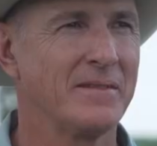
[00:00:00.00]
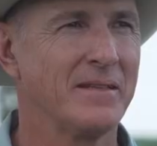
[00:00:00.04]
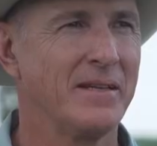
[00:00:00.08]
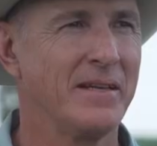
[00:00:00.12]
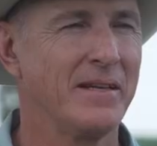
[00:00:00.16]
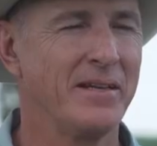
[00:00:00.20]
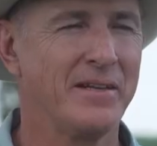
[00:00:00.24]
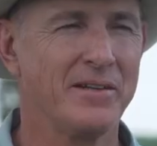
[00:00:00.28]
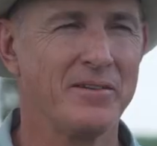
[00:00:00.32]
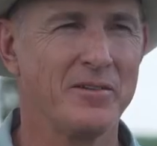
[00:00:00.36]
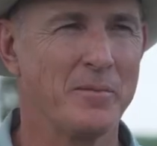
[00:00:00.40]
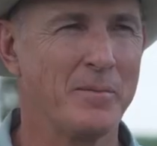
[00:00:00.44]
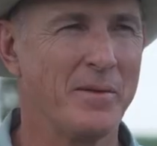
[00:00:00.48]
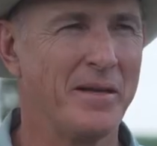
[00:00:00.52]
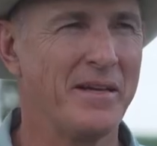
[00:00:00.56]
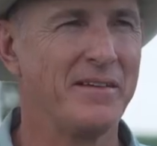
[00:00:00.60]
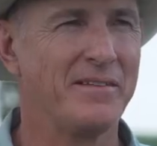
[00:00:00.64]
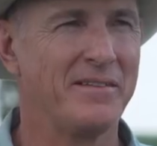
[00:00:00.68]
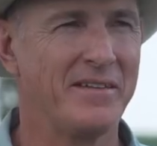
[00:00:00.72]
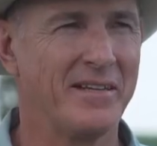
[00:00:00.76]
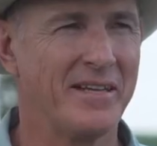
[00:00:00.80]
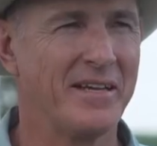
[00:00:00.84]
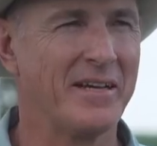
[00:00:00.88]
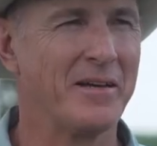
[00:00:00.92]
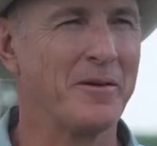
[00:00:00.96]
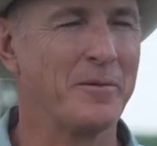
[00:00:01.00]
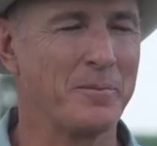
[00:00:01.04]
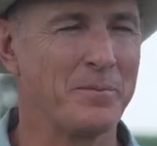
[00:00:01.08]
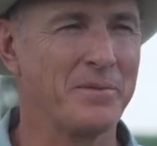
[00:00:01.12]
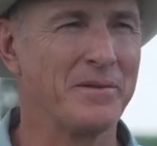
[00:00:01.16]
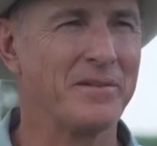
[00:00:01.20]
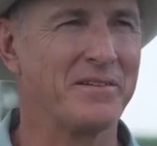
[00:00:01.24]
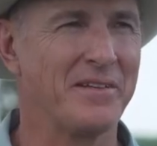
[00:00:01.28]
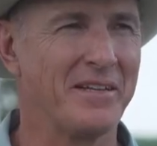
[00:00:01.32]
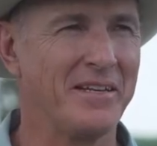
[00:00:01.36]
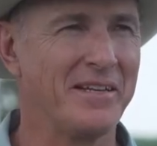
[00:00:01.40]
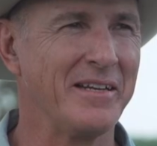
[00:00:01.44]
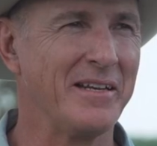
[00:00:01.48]
it is amazing how
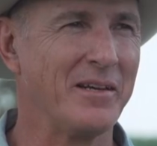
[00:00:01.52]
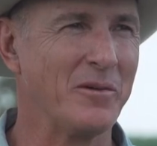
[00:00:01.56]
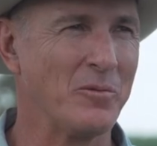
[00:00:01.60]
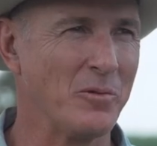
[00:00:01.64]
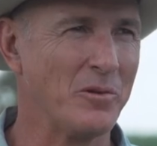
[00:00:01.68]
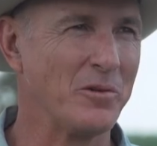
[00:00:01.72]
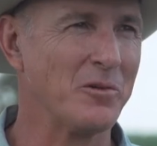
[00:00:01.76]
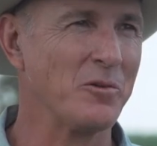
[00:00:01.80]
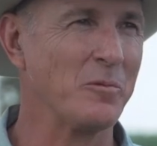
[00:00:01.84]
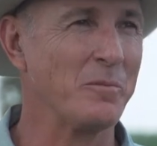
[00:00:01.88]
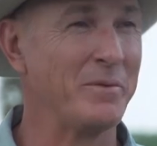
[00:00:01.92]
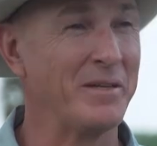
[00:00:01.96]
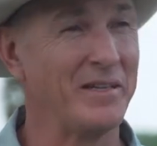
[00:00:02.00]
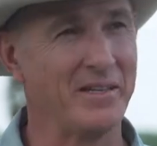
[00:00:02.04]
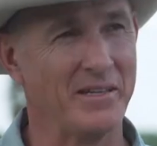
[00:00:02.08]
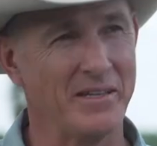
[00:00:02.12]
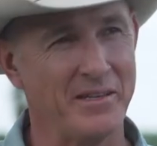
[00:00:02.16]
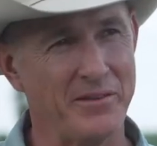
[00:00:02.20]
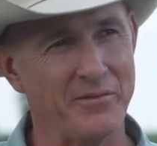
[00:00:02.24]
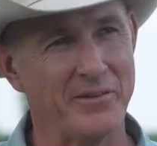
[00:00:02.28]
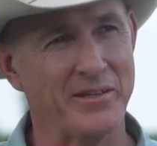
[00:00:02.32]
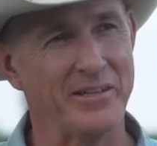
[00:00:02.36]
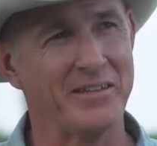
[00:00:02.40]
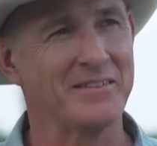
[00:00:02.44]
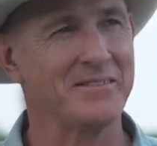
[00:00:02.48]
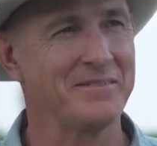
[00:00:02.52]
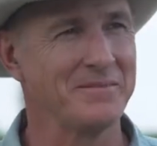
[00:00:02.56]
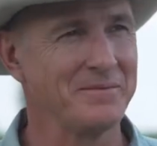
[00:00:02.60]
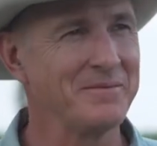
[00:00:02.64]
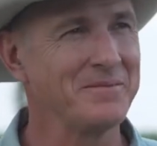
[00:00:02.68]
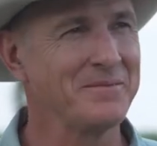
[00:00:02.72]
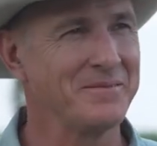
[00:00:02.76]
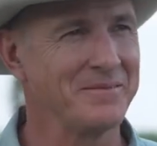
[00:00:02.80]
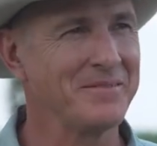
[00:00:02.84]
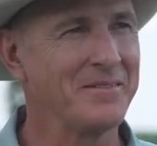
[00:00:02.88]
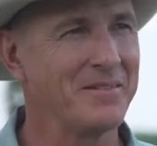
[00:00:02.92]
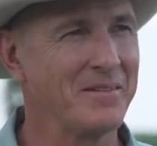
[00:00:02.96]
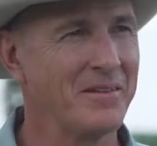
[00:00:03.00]
pristine that water will be leaving
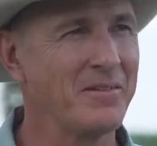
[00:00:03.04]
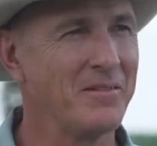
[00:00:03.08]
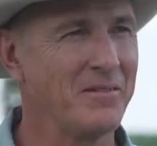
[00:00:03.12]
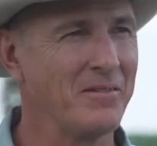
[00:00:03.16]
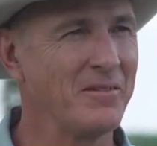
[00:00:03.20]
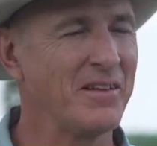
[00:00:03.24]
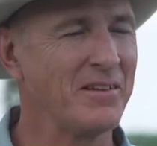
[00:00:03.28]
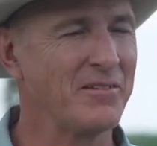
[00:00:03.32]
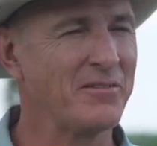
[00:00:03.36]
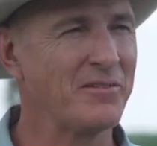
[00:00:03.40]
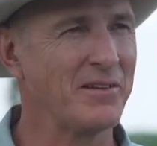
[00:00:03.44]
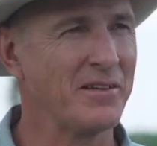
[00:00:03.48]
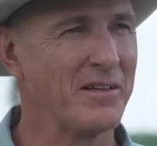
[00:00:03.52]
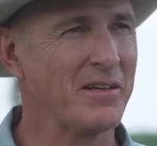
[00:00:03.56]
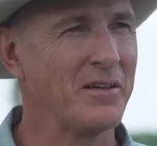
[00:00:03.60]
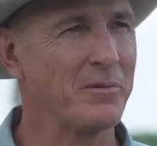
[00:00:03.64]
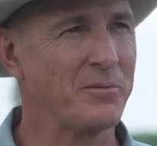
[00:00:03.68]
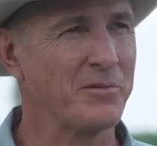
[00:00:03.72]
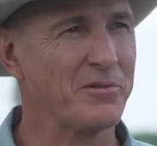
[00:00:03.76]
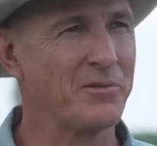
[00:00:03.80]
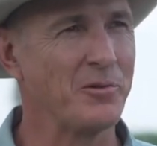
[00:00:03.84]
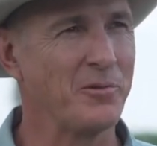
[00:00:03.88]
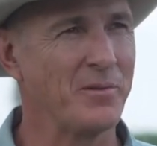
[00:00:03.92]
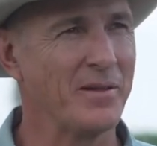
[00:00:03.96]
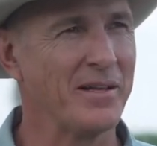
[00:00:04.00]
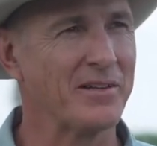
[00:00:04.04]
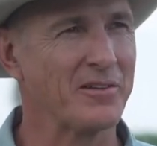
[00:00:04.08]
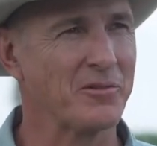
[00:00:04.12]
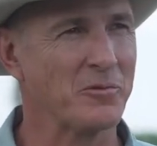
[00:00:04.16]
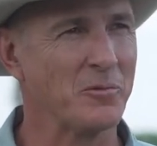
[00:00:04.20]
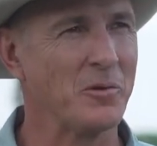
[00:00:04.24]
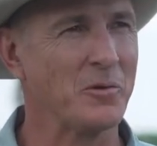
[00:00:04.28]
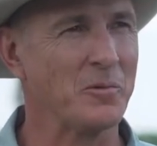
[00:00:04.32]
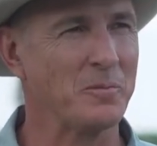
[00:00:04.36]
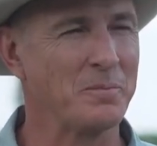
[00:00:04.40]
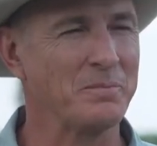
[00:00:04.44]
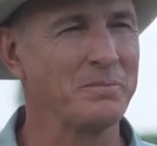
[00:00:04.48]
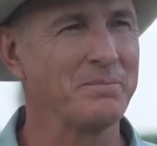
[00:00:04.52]
as it comes through that
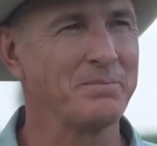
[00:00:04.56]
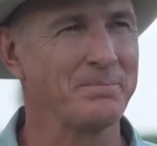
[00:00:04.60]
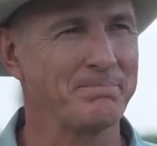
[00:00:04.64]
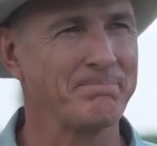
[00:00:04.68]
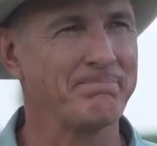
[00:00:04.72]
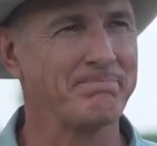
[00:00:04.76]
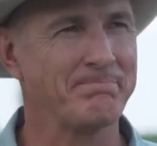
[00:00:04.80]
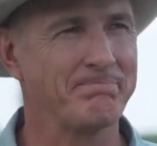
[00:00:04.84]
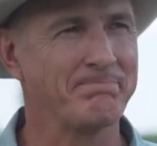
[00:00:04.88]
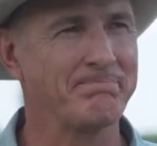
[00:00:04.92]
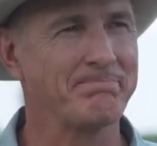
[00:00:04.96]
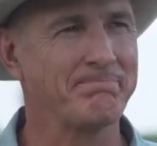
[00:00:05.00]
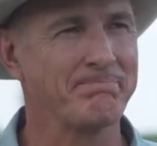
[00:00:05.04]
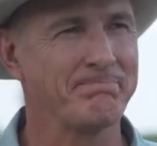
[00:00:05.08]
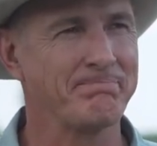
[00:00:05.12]
swamp. Mm -hmm.